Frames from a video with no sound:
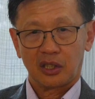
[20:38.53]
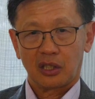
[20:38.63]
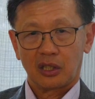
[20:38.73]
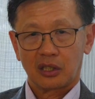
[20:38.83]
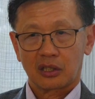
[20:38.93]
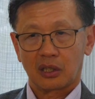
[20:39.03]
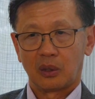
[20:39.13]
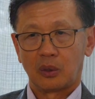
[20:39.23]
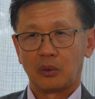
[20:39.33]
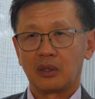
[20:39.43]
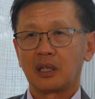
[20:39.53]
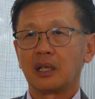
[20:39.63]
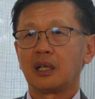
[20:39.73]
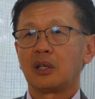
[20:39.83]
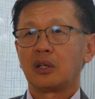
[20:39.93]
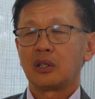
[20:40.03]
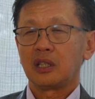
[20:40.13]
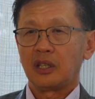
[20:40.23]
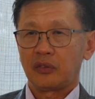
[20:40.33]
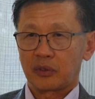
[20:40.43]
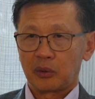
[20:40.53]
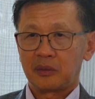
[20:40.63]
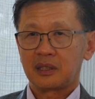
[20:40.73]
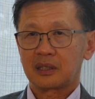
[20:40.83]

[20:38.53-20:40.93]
So if the women